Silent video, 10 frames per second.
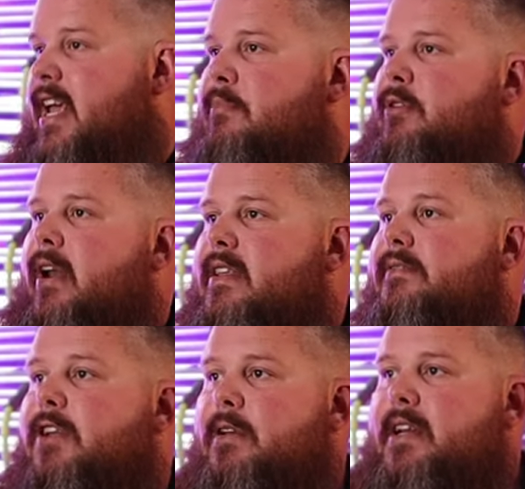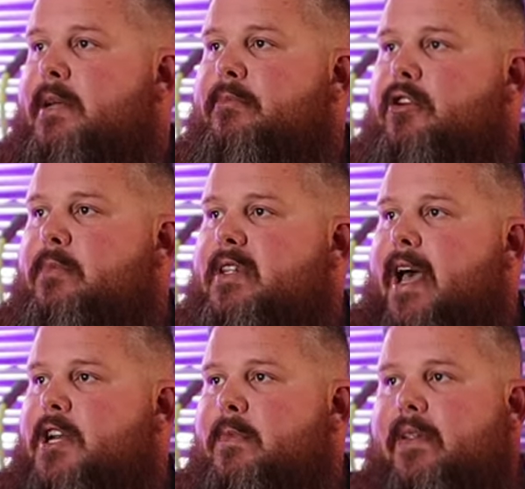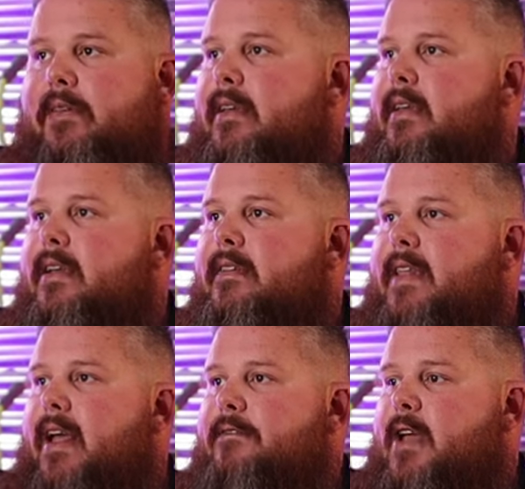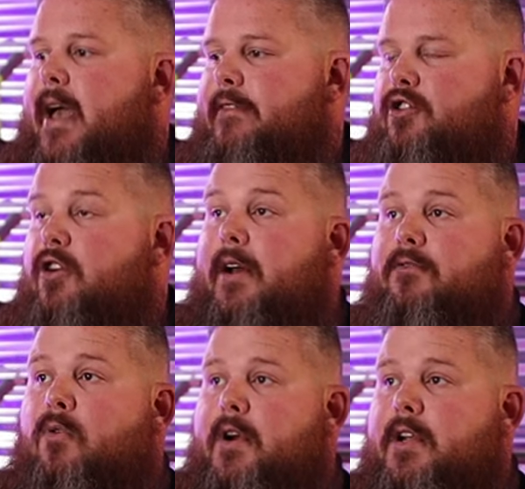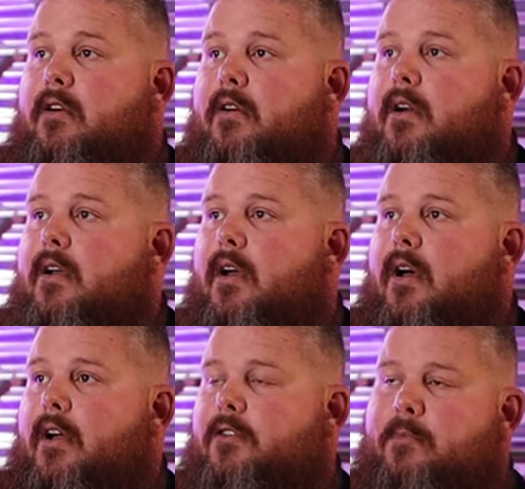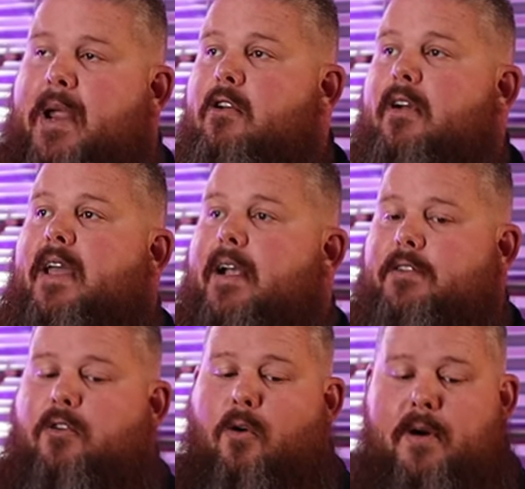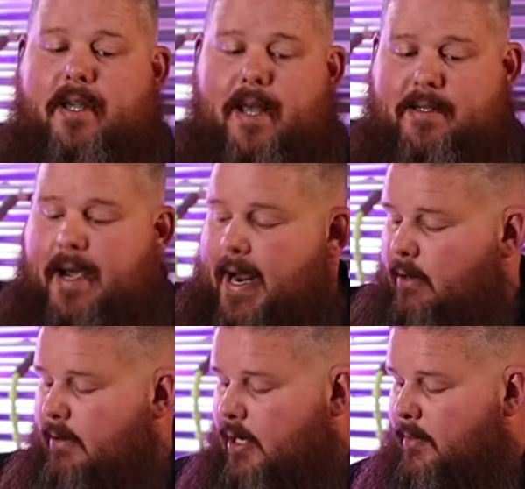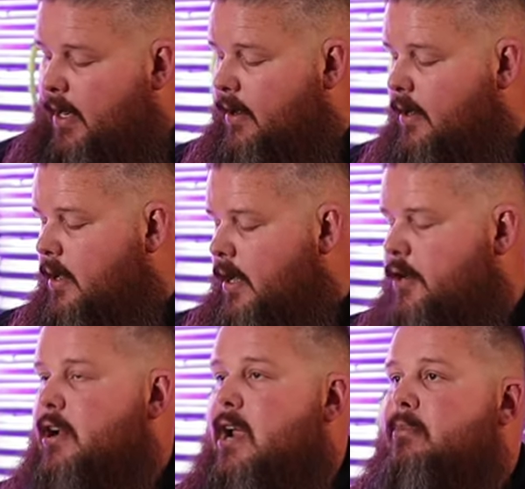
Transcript: set up one of these floating dip tube attachments that if you haven't tried for one of your uh, torpedo kegs or corny kegs, I highly recommend. And you're